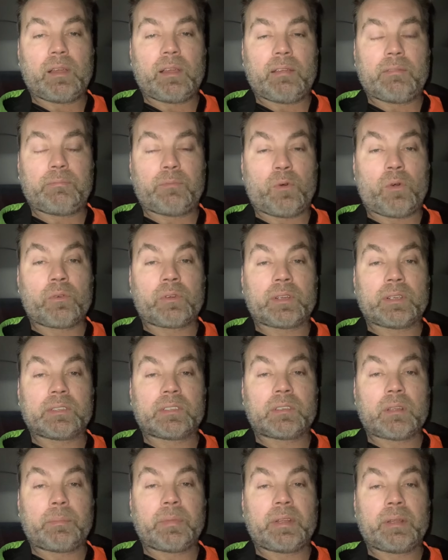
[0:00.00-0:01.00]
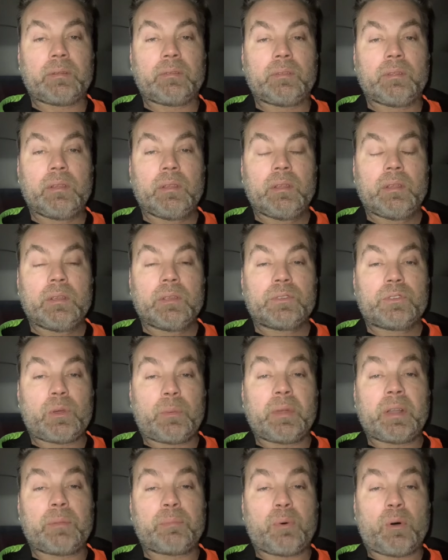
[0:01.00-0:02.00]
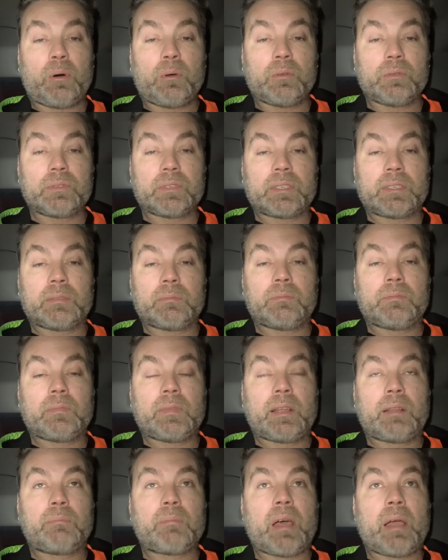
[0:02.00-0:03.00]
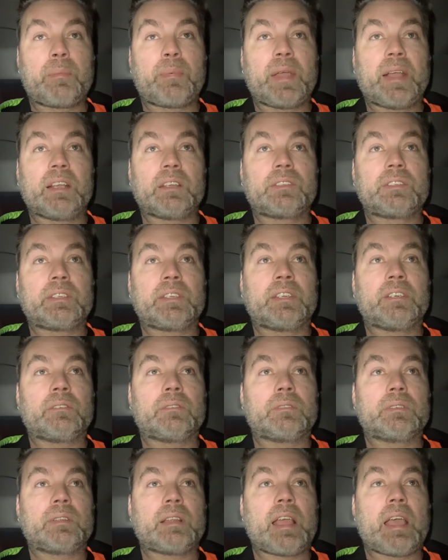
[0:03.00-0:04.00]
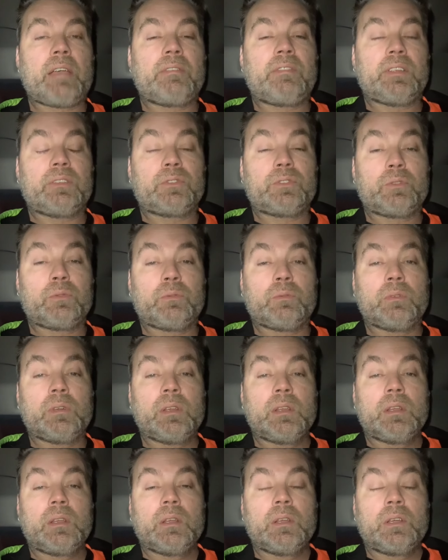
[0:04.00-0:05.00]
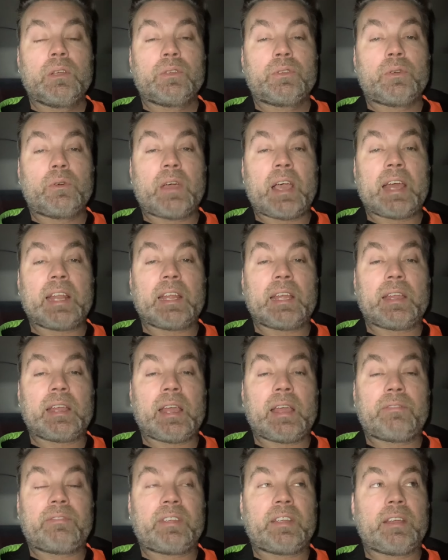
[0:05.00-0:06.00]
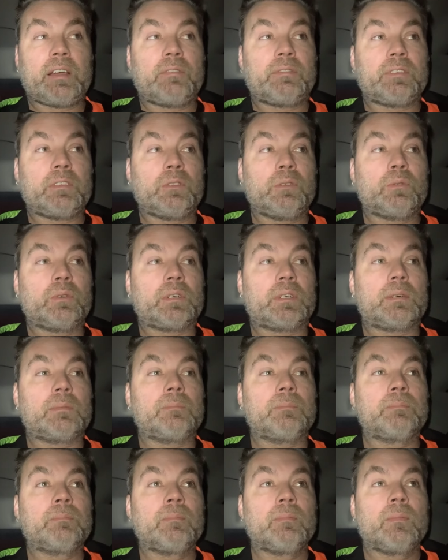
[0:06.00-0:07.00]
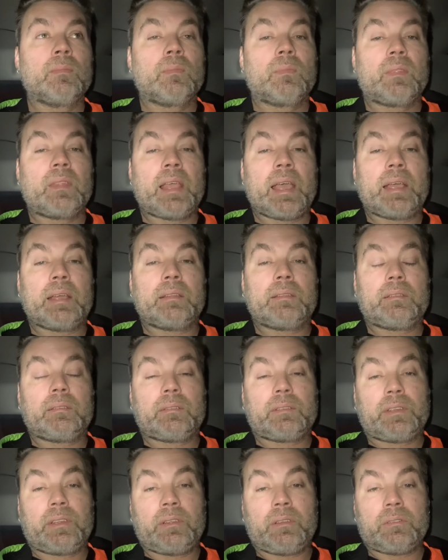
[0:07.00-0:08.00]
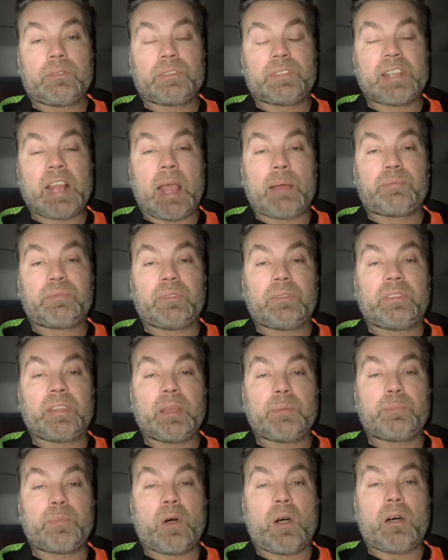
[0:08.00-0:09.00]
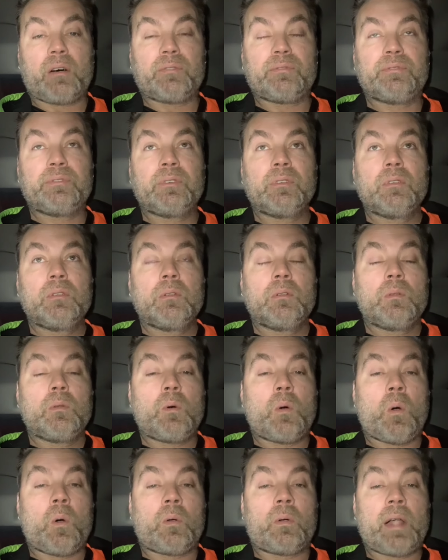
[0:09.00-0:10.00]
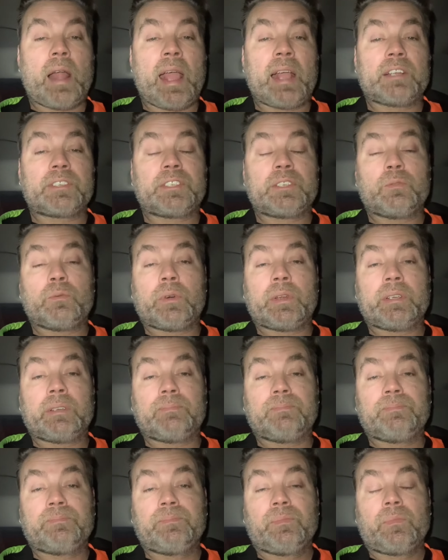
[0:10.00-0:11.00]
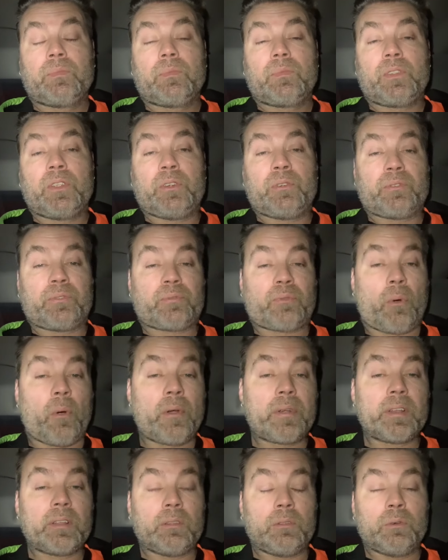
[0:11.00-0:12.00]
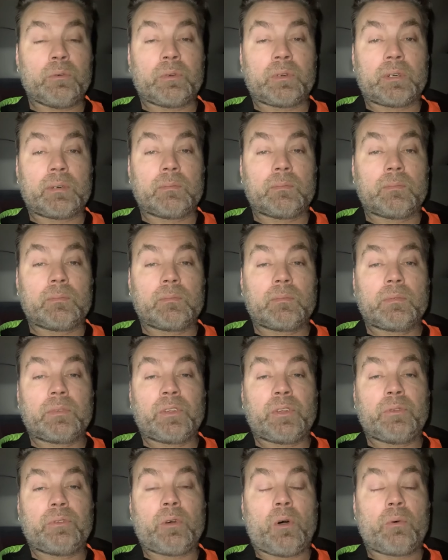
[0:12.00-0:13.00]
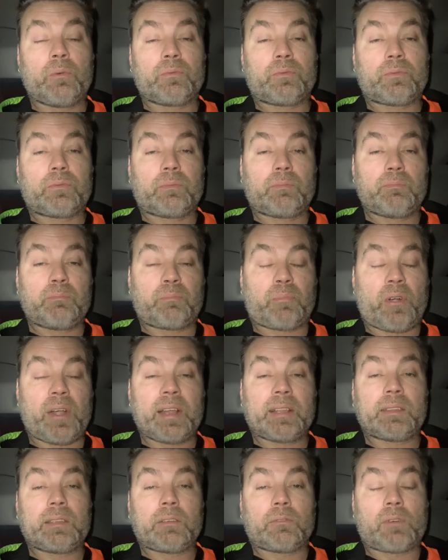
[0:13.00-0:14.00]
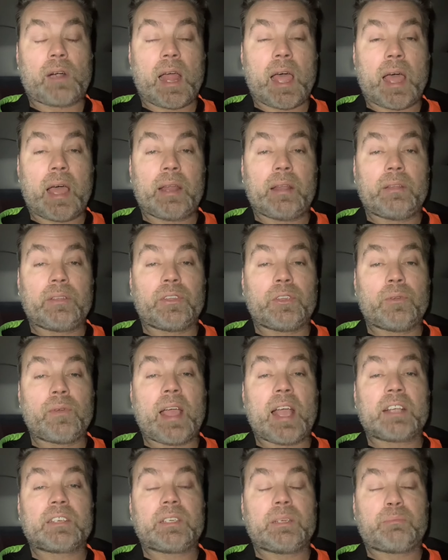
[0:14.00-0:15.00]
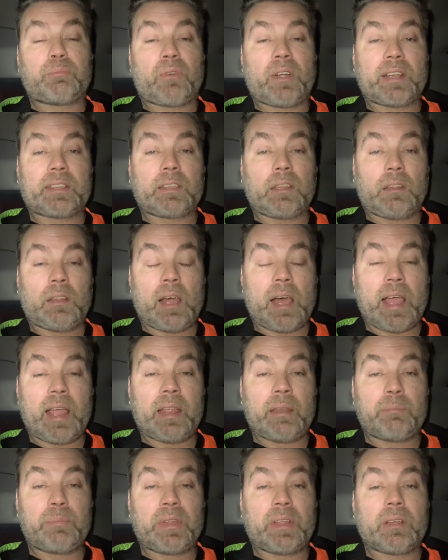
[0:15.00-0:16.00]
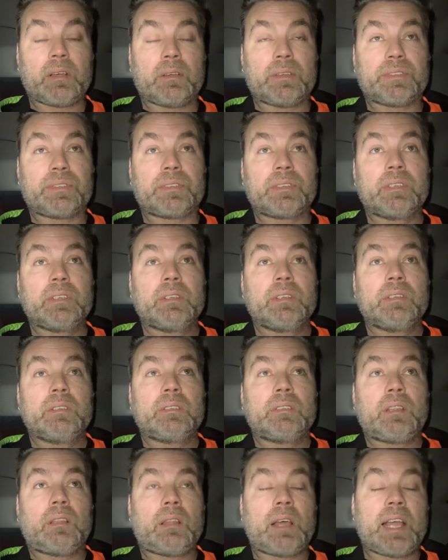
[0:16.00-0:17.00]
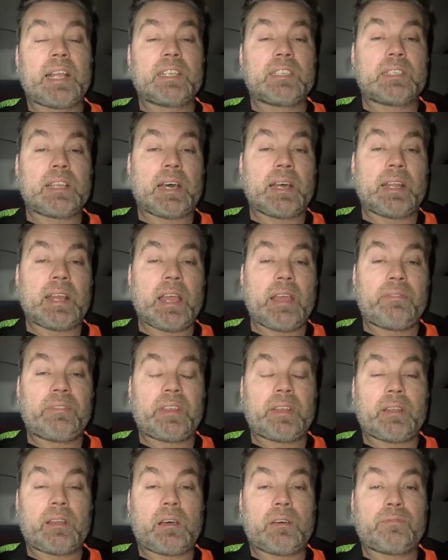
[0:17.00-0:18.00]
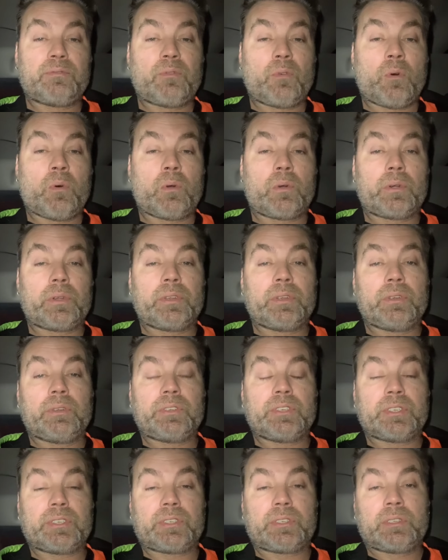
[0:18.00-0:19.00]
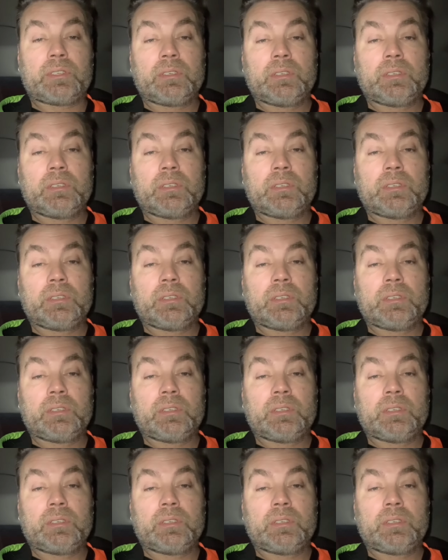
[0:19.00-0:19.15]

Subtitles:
broken so many poles in my past years of having too heavy of a lure that snaps the tip off, or actually when you're throwing the lure, you don't break the rod, you actually break the line because the line's not heavy enough, or you just